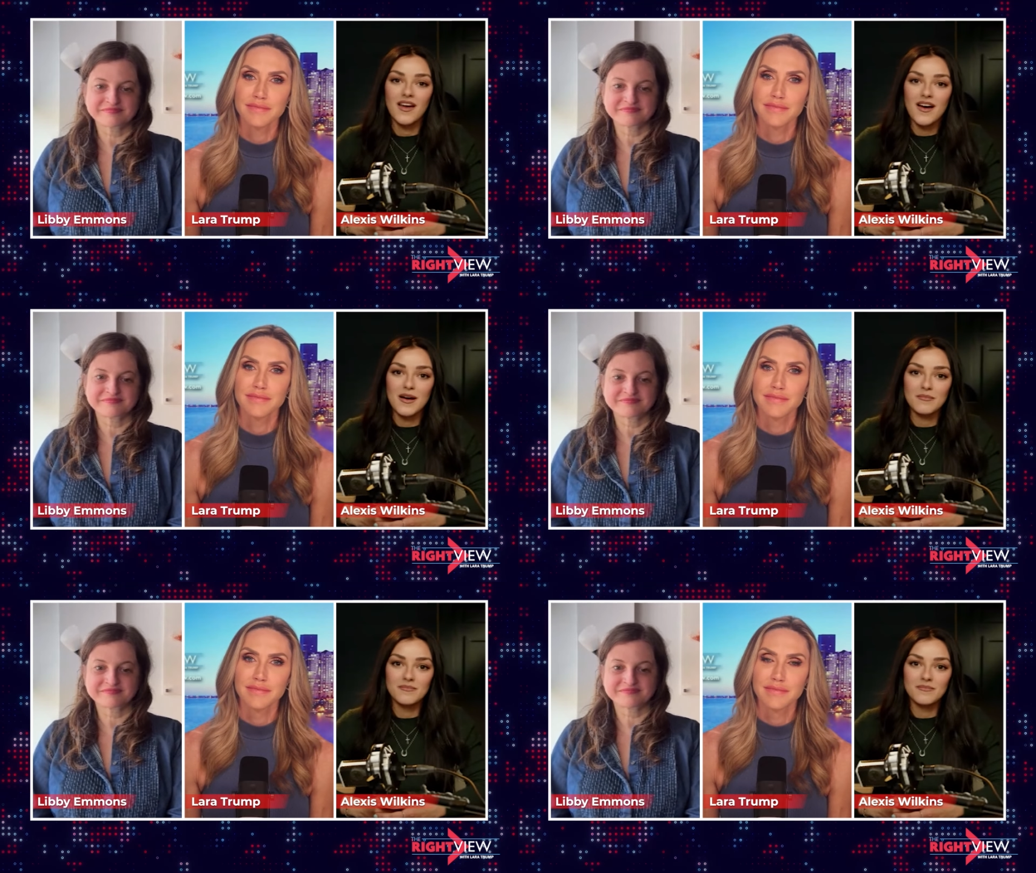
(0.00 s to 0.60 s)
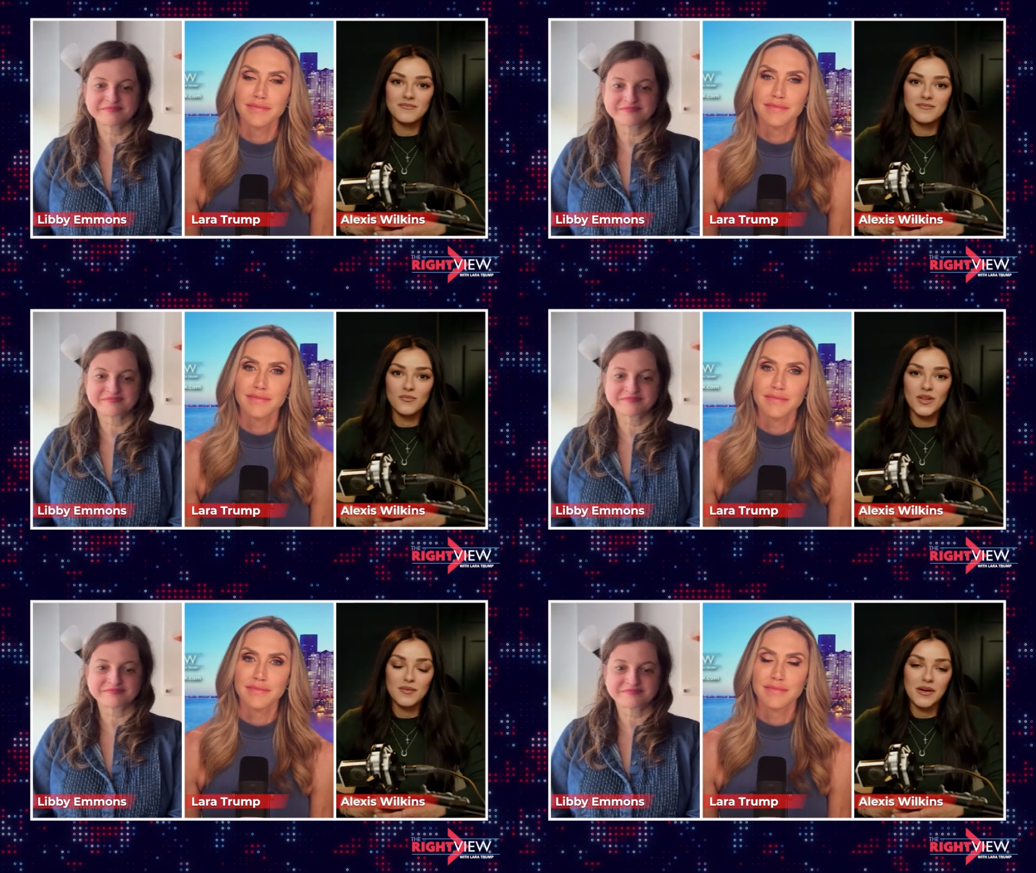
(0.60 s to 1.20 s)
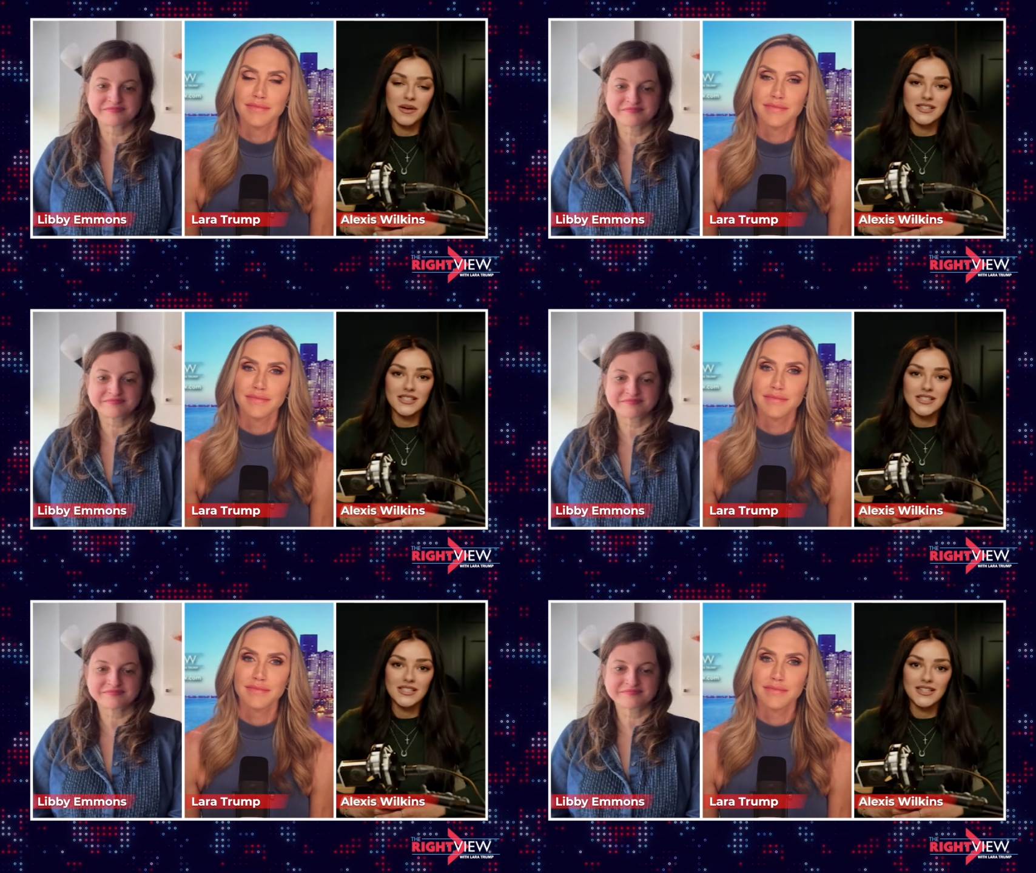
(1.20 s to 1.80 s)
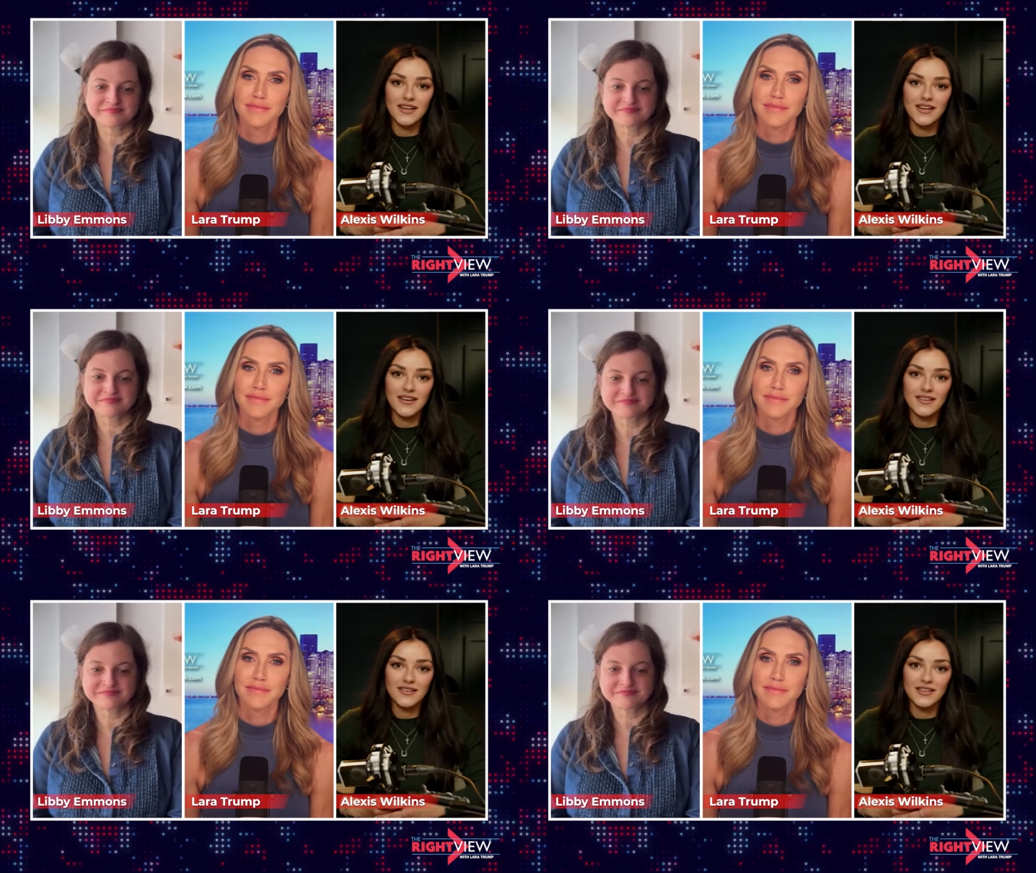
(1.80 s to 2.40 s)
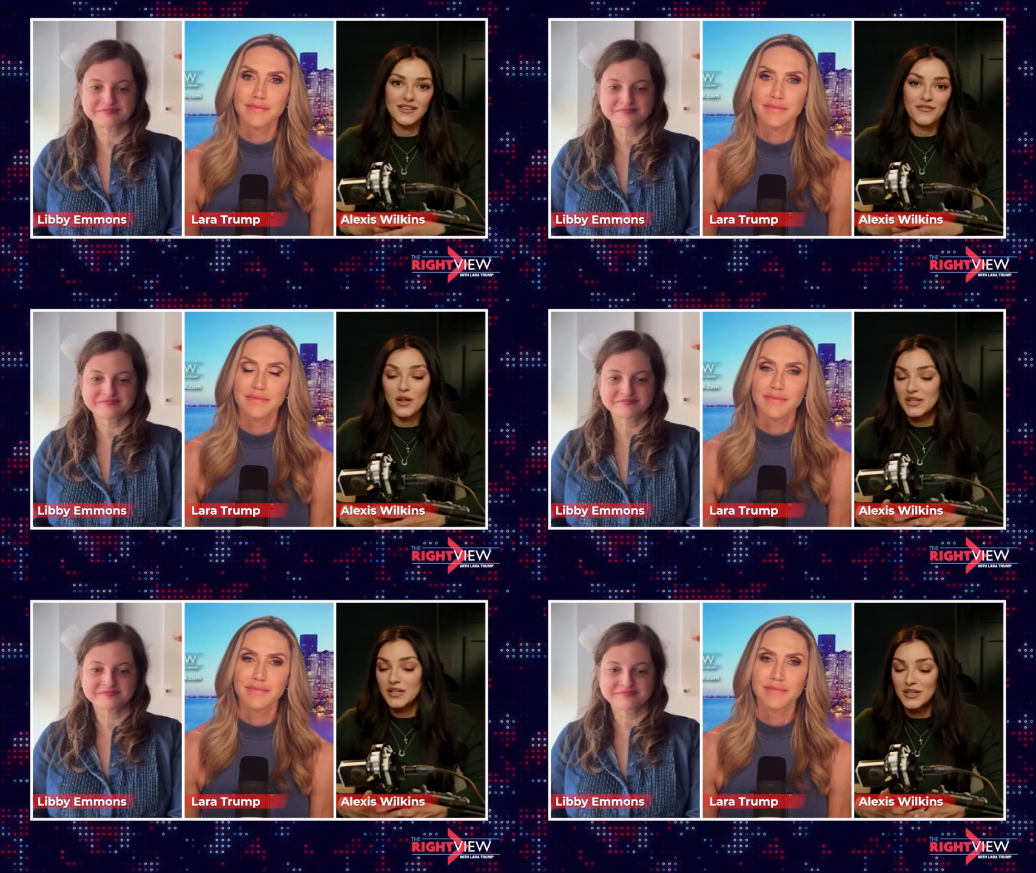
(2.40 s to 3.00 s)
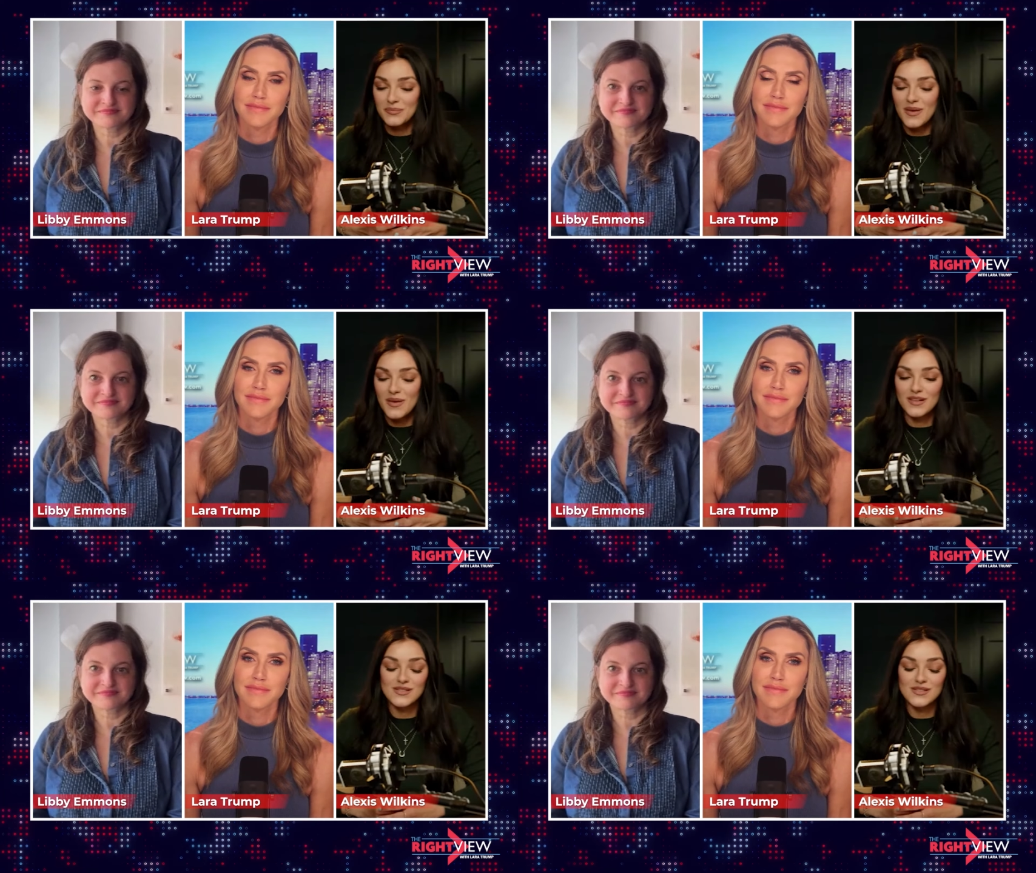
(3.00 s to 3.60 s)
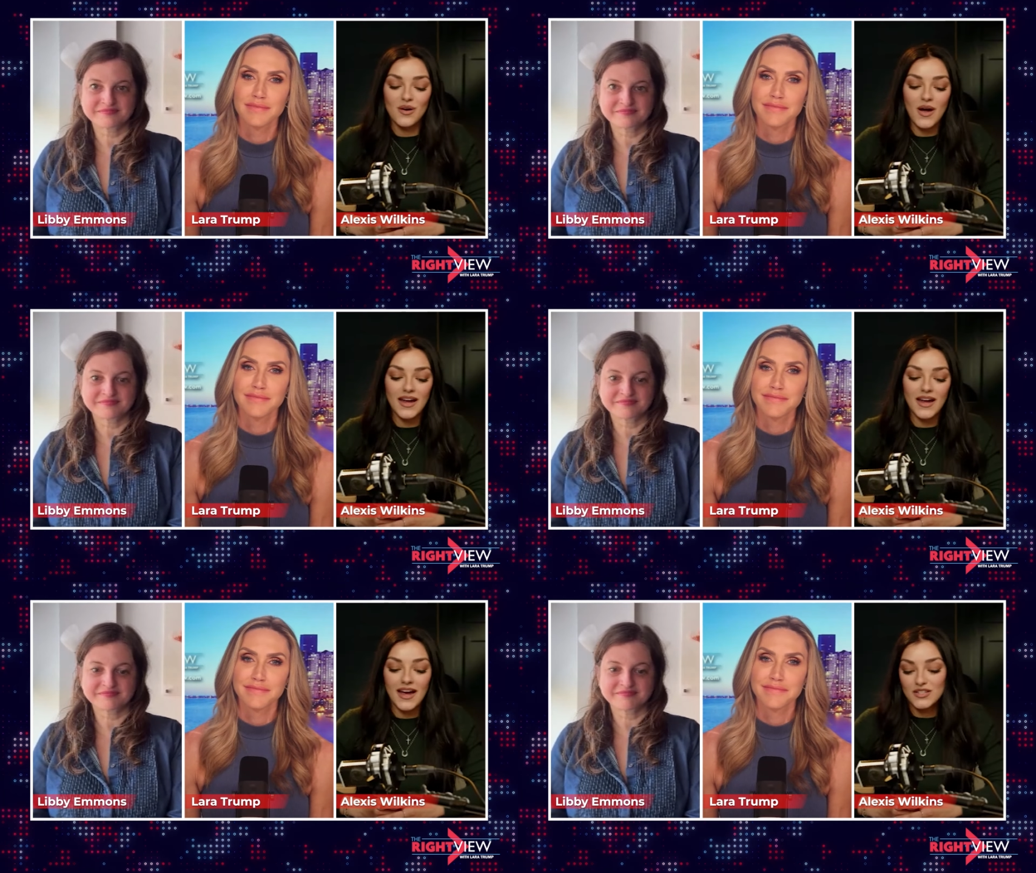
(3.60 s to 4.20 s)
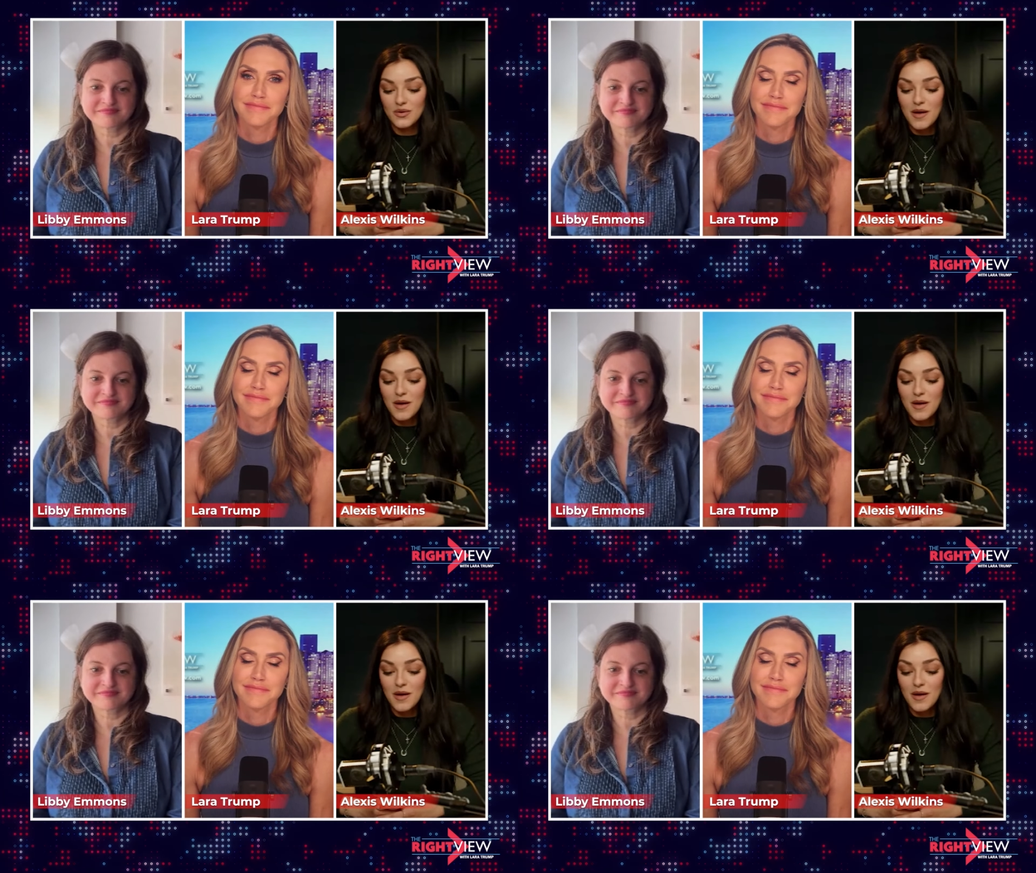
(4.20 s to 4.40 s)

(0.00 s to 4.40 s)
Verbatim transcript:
Speaker 1: Um, with the presidency uh, the following year. And so I, I do.